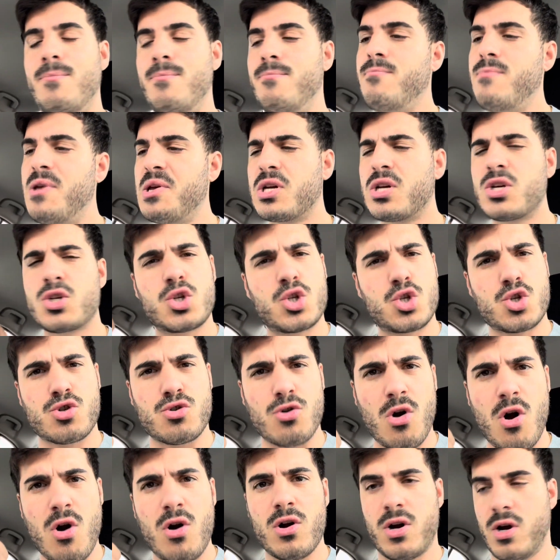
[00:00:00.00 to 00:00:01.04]
make us
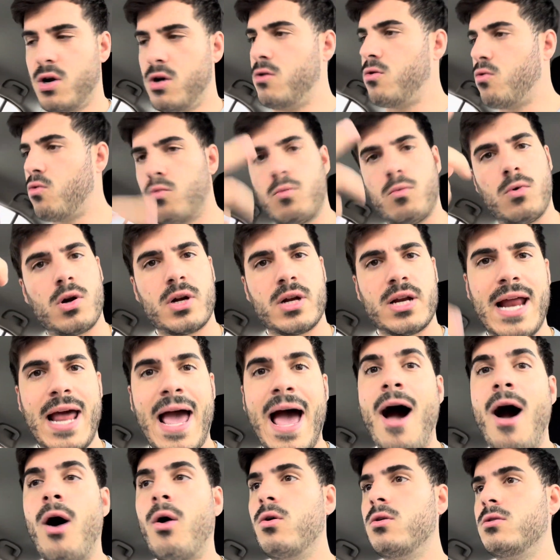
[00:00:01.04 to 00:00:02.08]
stronger, working
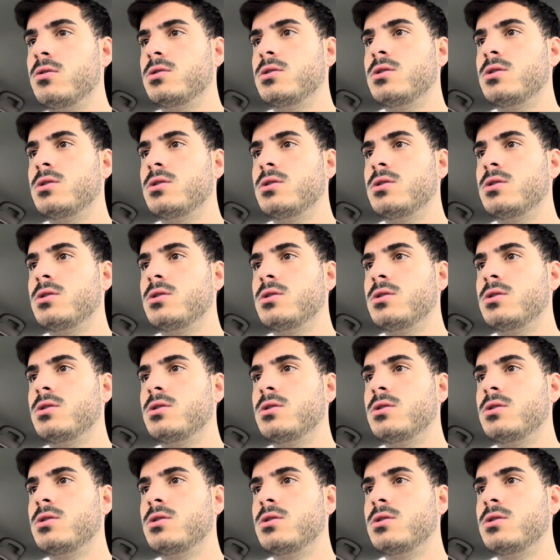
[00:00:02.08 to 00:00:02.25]
out,